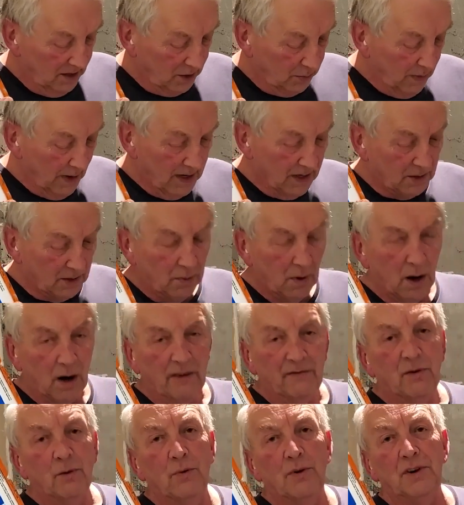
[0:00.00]
as well as what
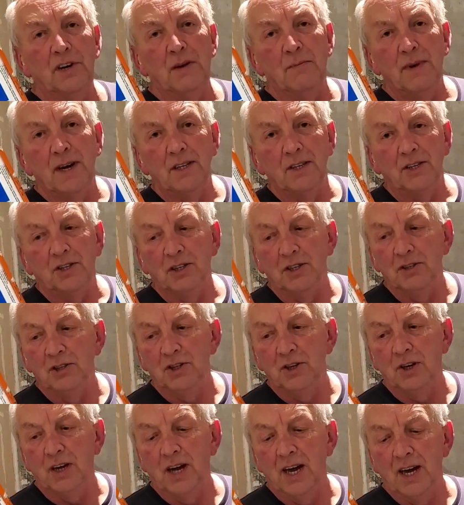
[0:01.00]
I've already mentioned,
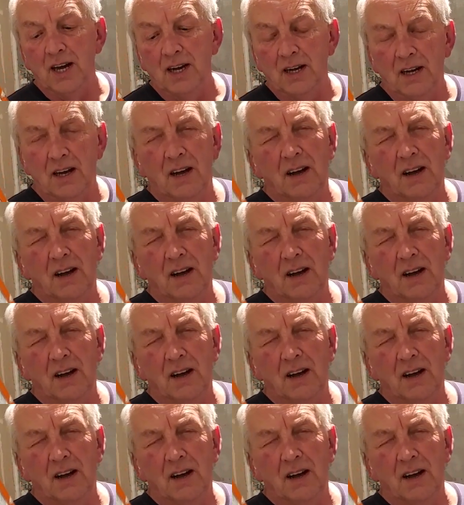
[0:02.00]
you get